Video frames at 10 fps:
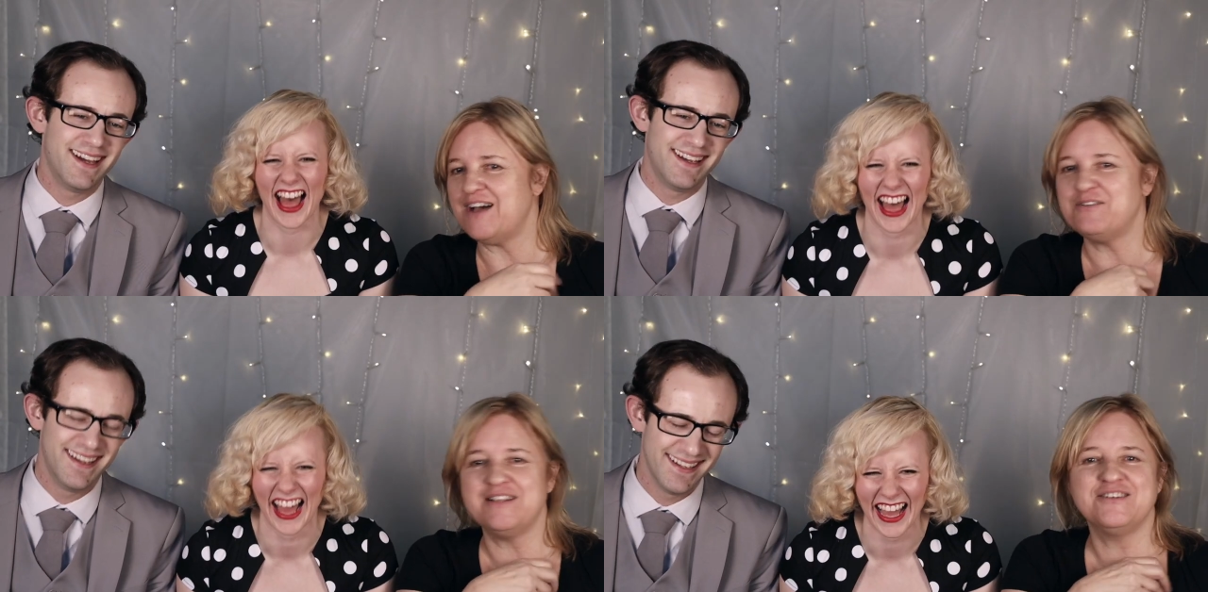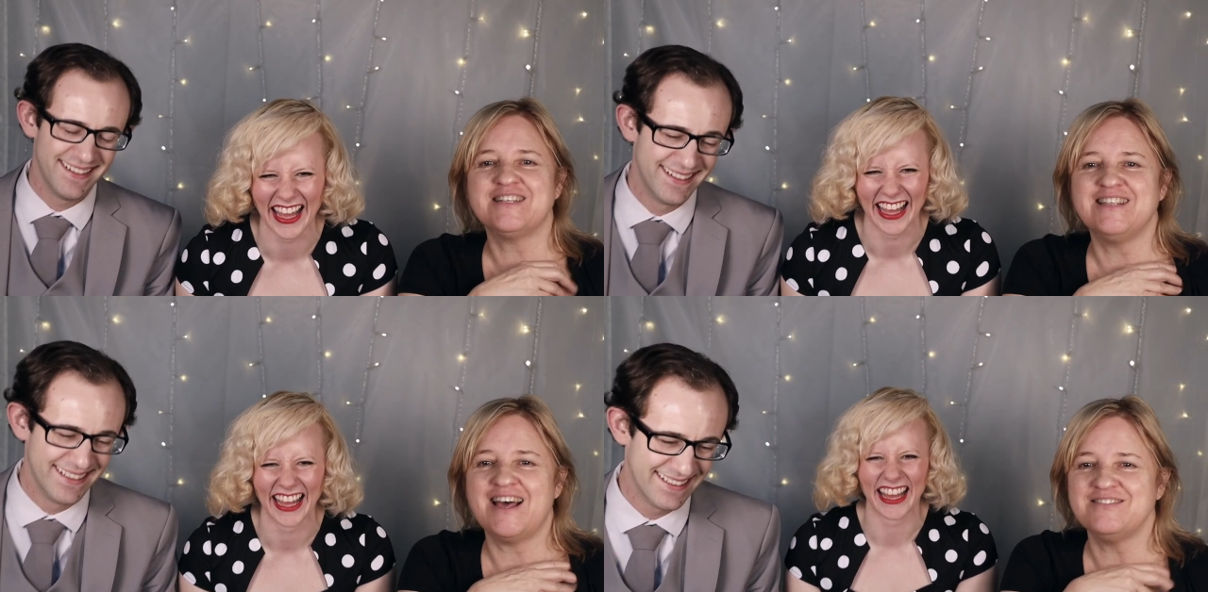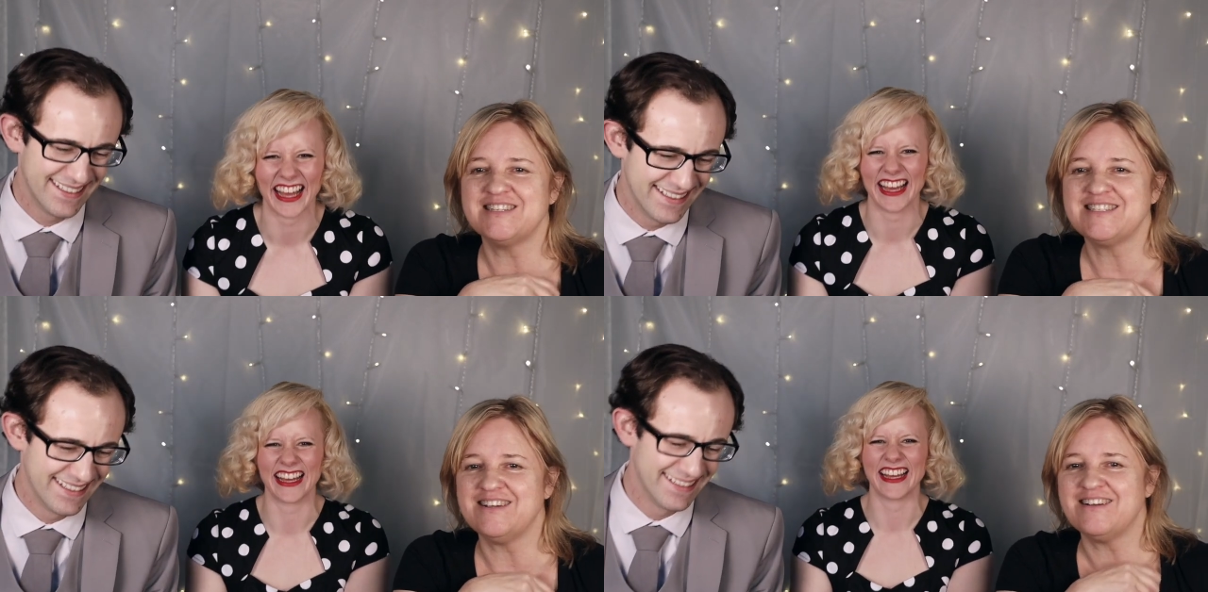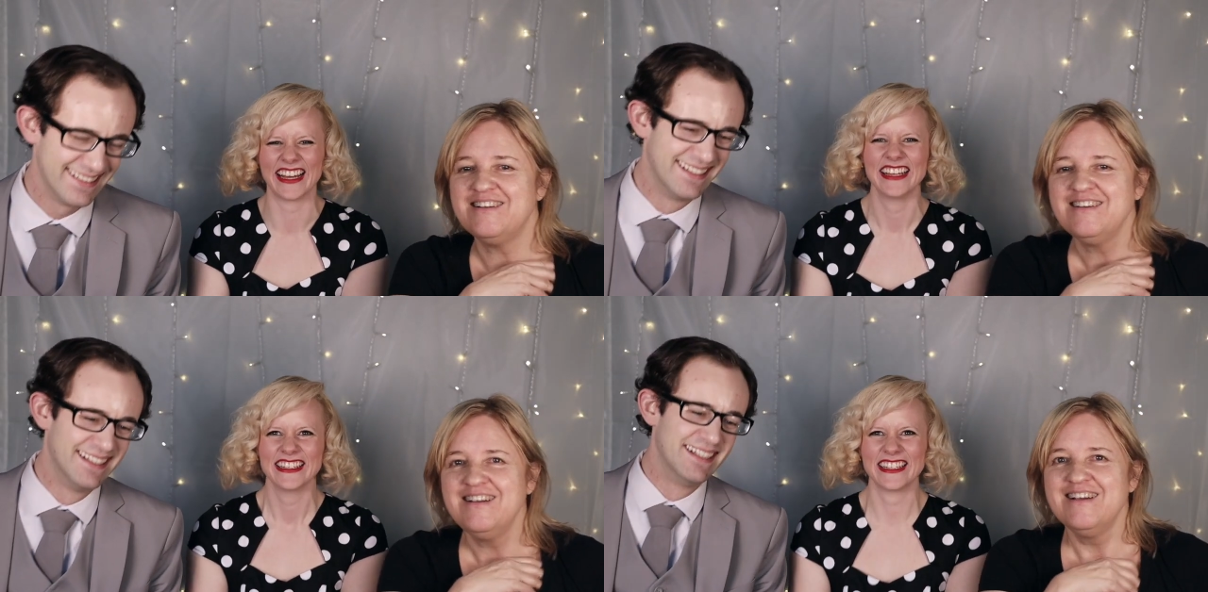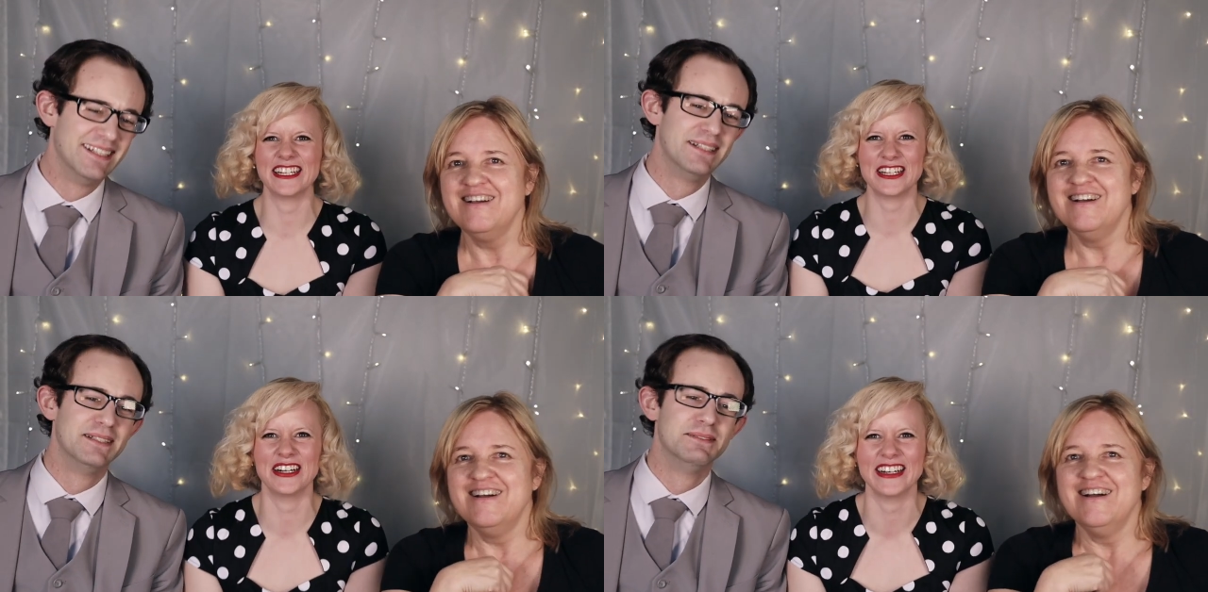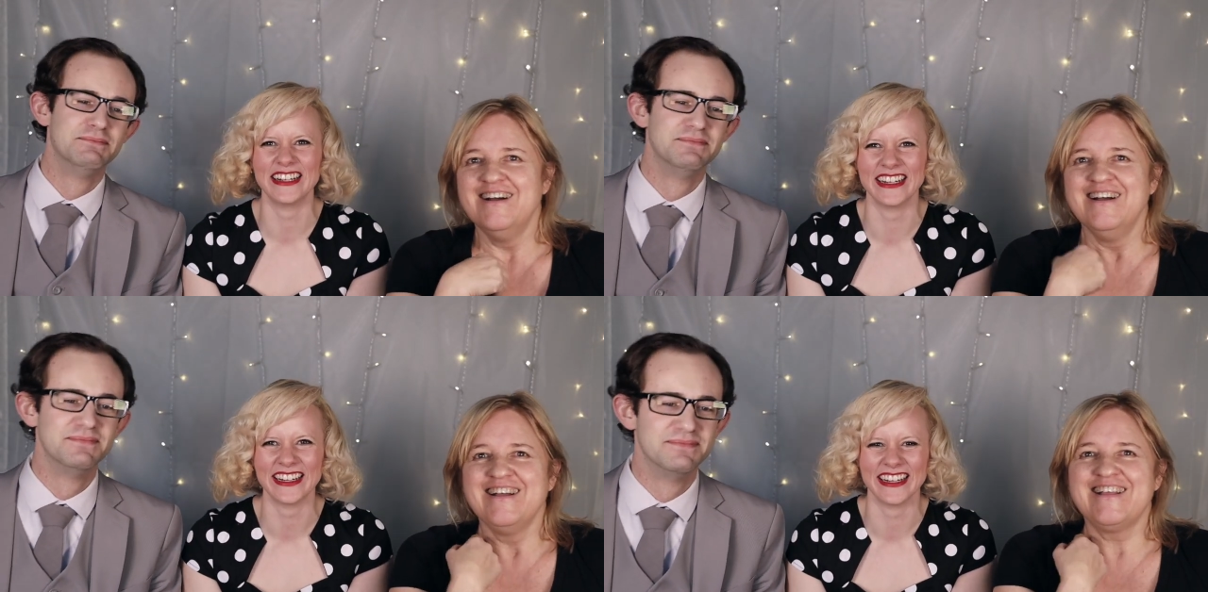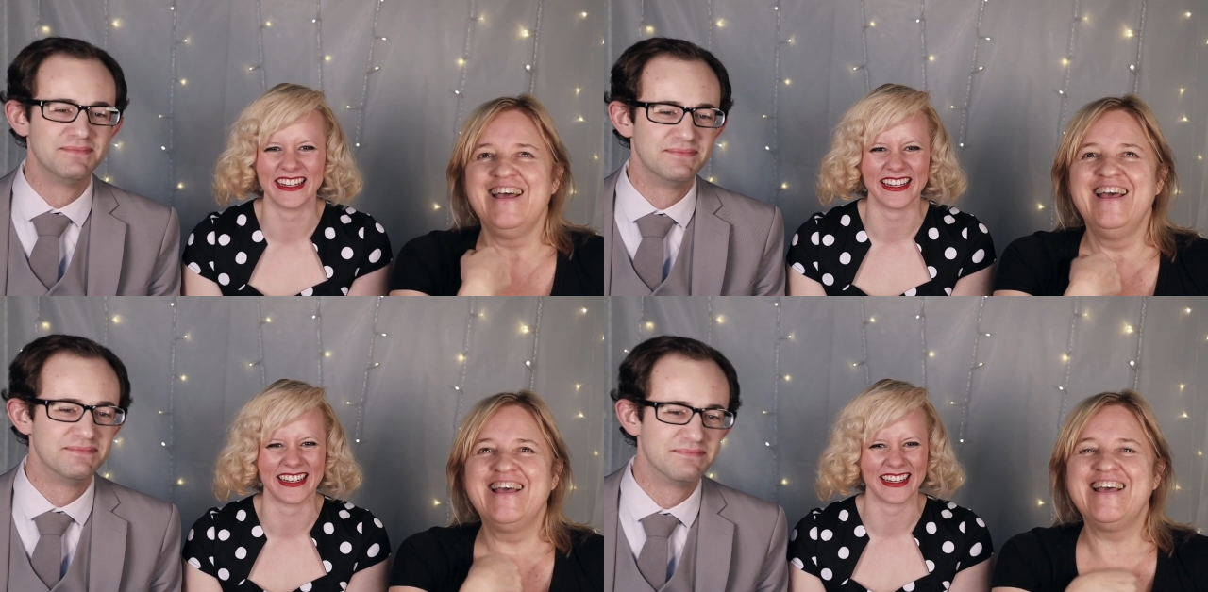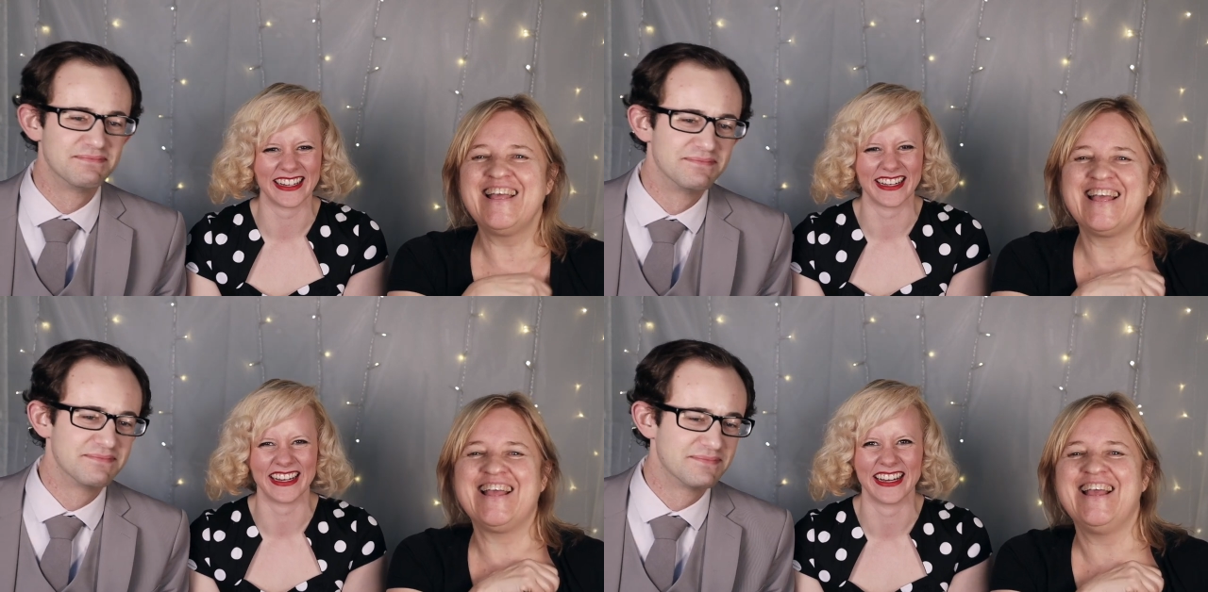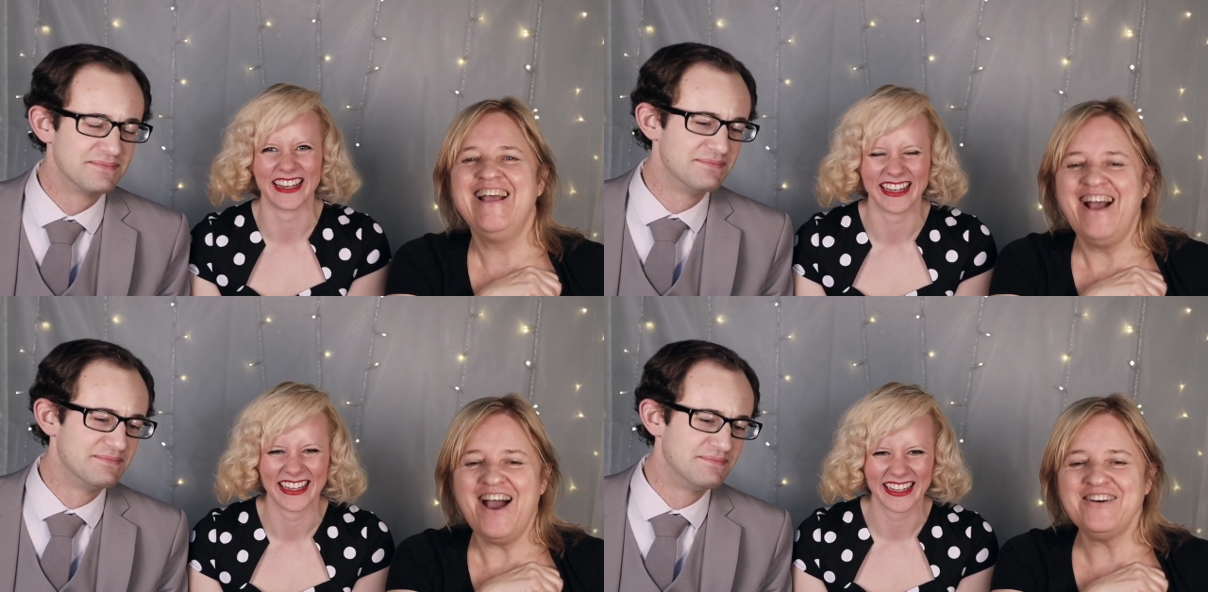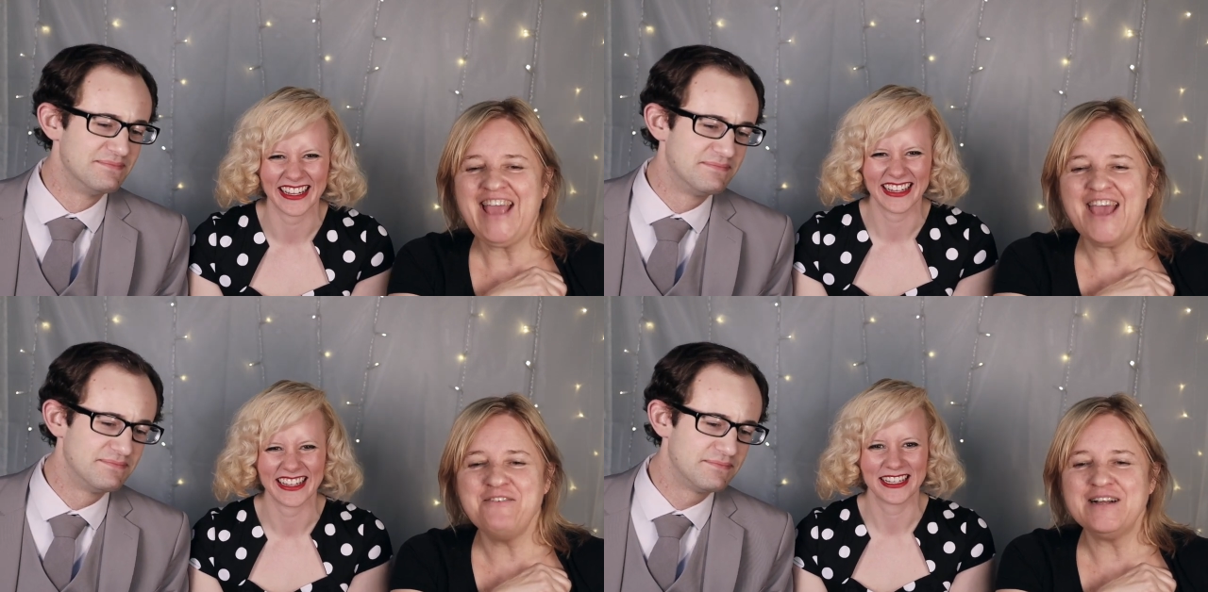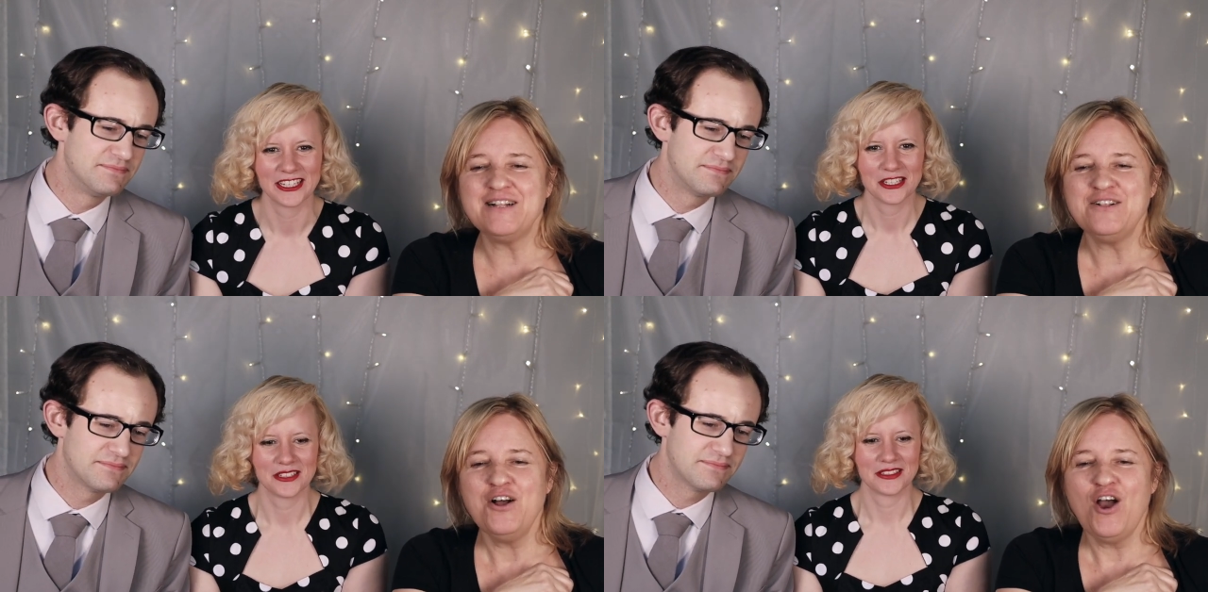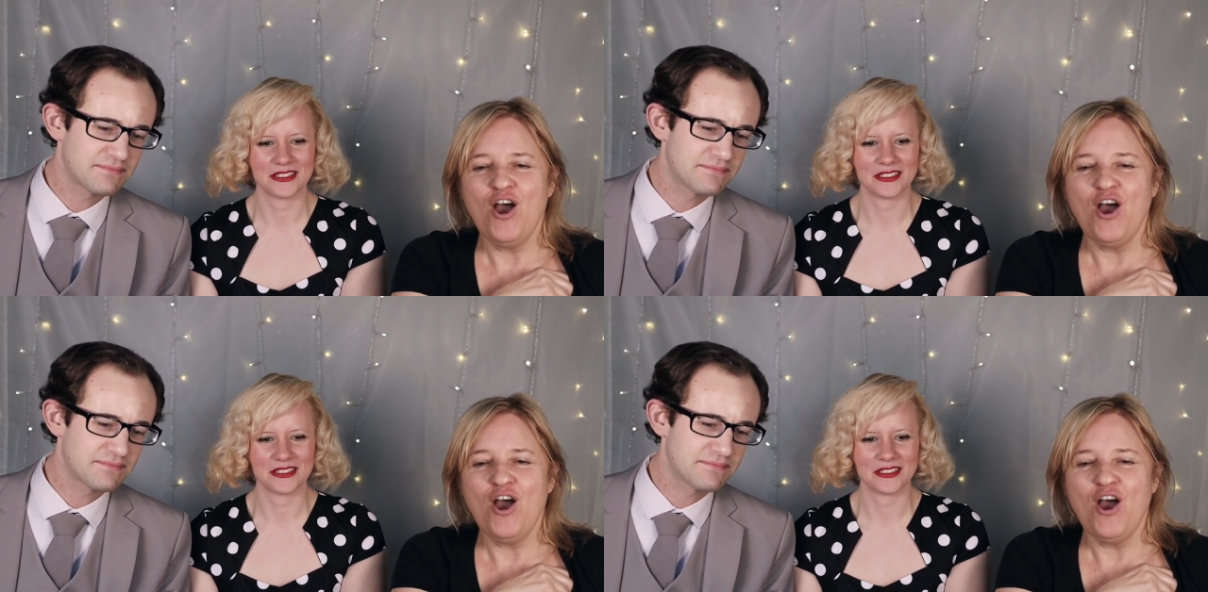Speaker 1: that one. There's a lot of us here. Okay, well,